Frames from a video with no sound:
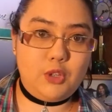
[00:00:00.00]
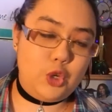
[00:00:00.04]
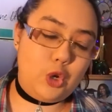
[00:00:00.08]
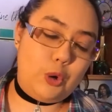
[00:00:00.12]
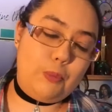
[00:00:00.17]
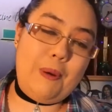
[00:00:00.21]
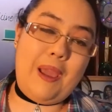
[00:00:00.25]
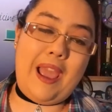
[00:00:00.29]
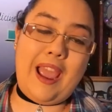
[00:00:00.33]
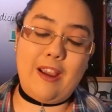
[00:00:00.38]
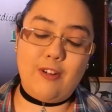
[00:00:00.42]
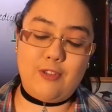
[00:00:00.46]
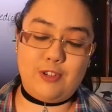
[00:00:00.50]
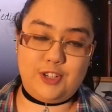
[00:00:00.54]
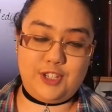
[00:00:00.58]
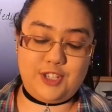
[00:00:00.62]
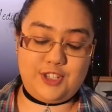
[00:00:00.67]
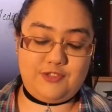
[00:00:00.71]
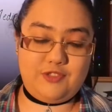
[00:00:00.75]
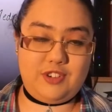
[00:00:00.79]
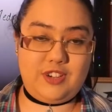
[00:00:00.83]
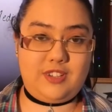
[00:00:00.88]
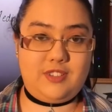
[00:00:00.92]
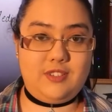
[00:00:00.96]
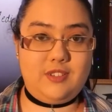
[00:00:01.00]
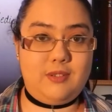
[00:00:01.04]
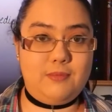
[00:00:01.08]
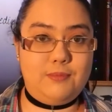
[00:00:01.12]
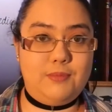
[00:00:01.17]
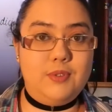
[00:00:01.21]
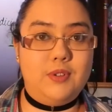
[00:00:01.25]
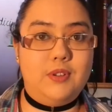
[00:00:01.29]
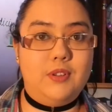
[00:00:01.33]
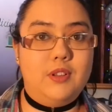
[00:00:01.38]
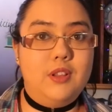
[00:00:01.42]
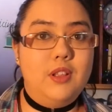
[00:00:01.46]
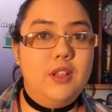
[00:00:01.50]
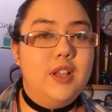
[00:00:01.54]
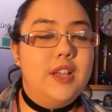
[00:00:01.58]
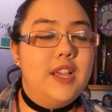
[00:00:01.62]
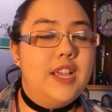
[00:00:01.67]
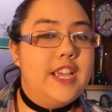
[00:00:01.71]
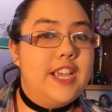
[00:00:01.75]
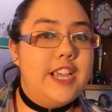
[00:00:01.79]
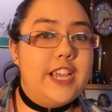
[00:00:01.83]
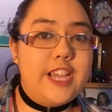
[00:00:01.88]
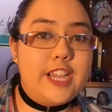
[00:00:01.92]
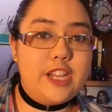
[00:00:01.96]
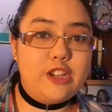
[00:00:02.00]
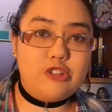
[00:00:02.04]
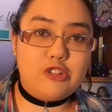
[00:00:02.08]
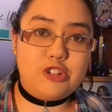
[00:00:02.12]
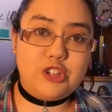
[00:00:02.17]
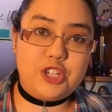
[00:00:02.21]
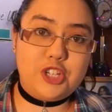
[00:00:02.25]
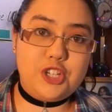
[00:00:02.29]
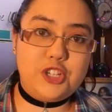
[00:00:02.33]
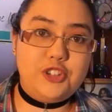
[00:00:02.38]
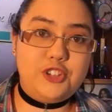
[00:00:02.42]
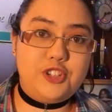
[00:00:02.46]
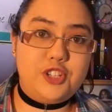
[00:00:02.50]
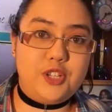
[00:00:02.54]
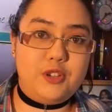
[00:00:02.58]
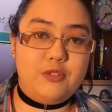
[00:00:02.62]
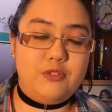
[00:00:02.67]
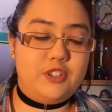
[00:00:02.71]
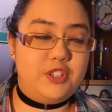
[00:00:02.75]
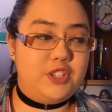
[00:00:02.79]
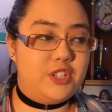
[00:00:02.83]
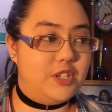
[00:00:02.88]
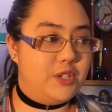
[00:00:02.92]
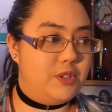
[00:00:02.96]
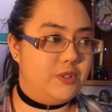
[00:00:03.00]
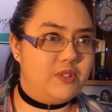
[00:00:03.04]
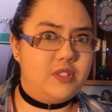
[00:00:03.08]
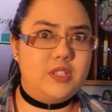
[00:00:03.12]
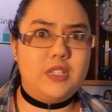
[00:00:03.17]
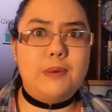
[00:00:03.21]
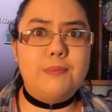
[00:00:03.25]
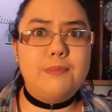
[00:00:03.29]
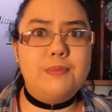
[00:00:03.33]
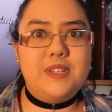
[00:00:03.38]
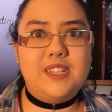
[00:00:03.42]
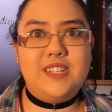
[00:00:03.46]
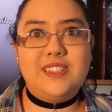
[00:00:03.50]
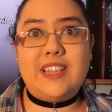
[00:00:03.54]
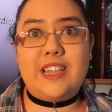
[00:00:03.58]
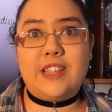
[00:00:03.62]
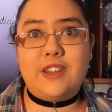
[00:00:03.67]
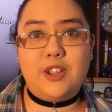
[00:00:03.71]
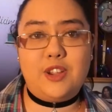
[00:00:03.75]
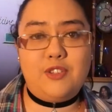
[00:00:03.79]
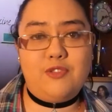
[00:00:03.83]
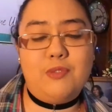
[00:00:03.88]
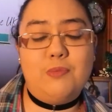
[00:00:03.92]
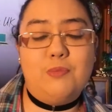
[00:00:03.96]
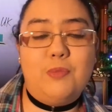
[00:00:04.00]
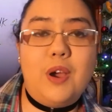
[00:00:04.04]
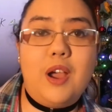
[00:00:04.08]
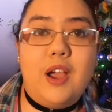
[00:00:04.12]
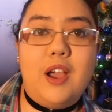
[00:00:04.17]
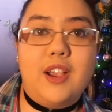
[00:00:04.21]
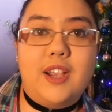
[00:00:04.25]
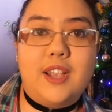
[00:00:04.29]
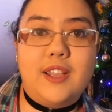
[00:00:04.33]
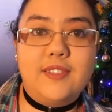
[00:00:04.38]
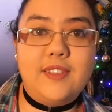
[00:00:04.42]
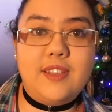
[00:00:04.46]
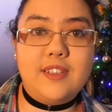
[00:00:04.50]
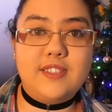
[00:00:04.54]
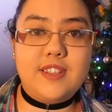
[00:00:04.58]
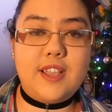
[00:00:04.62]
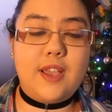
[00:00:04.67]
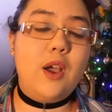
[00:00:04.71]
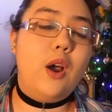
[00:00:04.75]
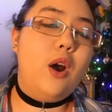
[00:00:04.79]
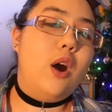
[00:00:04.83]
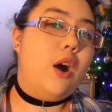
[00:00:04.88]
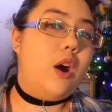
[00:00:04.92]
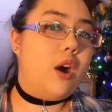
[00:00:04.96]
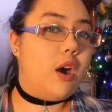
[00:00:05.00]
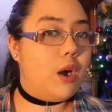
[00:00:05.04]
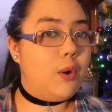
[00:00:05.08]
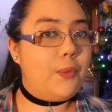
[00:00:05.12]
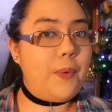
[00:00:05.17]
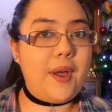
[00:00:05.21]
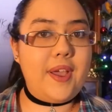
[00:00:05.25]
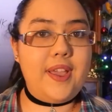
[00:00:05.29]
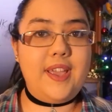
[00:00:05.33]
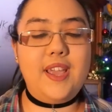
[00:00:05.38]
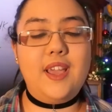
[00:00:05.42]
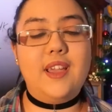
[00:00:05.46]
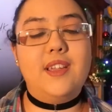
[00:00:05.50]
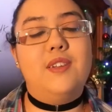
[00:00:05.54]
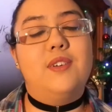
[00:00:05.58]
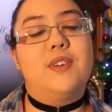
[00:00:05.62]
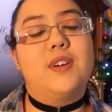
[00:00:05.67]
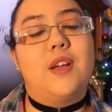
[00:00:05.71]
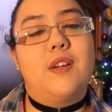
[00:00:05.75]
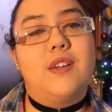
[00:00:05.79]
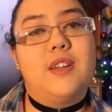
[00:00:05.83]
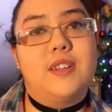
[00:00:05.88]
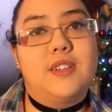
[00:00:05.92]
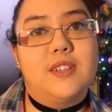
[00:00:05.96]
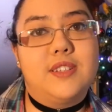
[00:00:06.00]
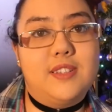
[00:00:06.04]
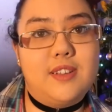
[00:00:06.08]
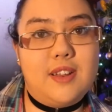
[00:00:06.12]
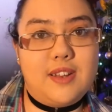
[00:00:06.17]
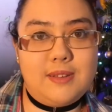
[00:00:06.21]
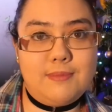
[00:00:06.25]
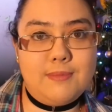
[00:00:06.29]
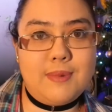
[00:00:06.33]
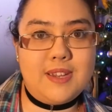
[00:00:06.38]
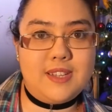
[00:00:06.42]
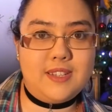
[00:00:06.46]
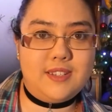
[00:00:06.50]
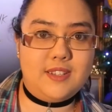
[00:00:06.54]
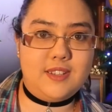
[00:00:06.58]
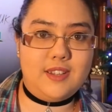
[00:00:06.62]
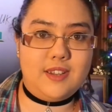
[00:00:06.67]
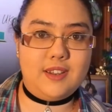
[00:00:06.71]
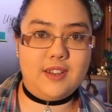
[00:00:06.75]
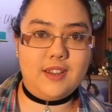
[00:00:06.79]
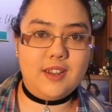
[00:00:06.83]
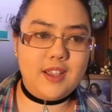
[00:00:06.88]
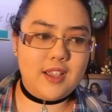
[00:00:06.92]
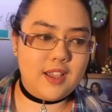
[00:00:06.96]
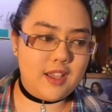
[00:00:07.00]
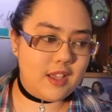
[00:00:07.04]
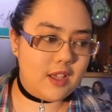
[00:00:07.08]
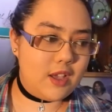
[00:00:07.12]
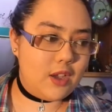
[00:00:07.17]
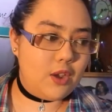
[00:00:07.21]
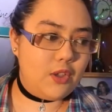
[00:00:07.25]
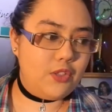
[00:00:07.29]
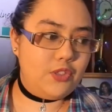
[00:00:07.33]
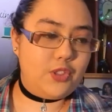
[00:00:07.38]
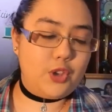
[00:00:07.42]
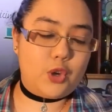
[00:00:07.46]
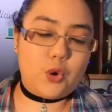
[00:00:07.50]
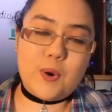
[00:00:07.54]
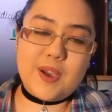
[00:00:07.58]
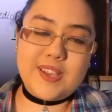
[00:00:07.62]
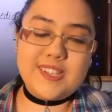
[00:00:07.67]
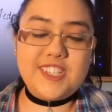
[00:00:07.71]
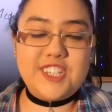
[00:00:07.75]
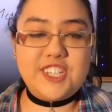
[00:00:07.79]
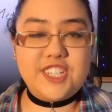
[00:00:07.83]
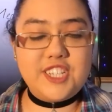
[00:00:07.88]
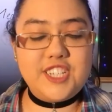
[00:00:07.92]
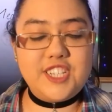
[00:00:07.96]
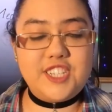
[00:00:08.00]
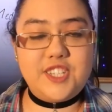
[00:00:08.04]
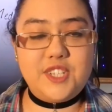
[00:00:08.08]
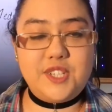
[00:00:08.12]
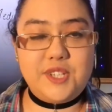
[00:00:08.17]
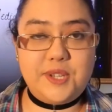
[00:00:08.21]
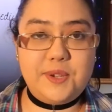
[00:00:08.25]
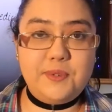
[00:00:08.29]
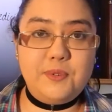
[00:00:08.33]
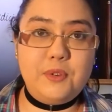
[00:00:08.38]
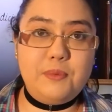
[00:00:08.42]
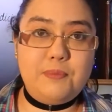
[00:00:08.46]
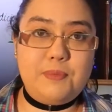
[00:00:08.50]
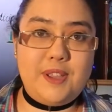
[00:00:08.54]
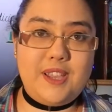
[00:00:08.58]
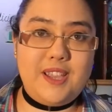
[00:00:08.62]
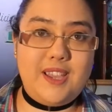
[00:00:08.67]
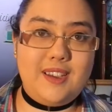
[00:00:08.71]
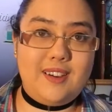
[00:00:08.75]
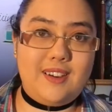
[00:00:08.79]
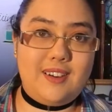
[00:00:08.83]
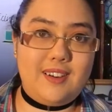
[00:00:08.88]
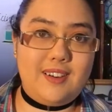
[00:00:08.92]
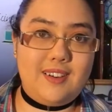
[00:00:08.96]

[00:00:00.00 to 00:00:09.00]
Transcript: your parents, for example, introduce you to somebody they know from work and they say, "Oh, I hear you're going to study medicine." The questions that you will be